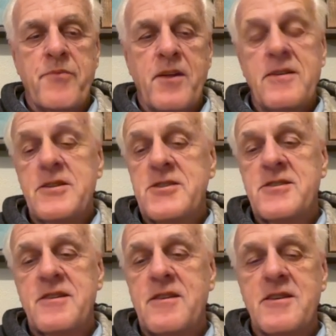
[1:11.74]

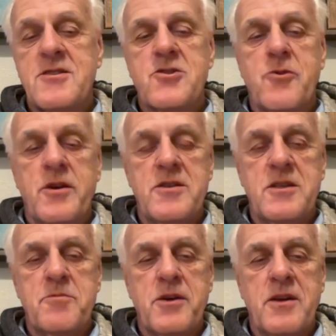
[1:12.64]
This is
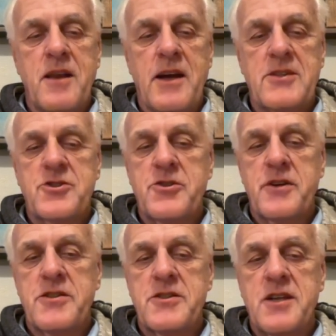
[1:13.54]
crazy, but last year
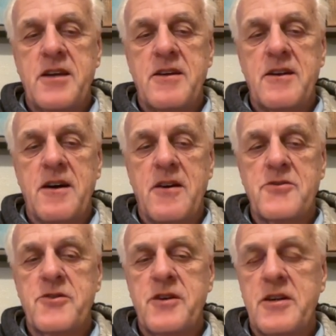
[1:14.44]
I stayed at
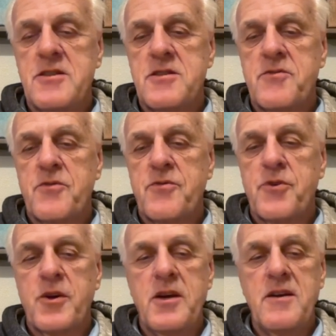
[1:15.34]
100 nights for
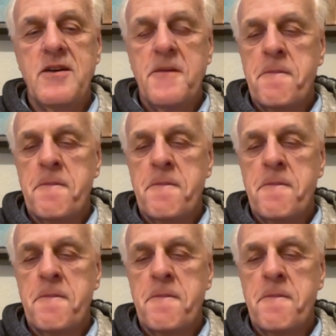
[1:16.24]
free